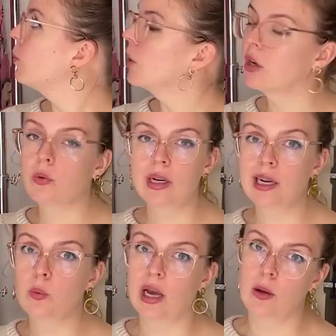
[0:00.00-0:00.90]
work really
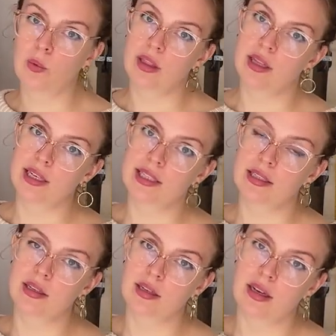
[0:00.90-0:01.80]
well with this
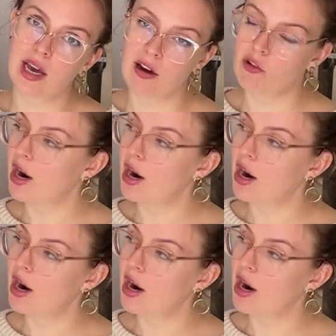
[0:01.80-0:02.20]
cover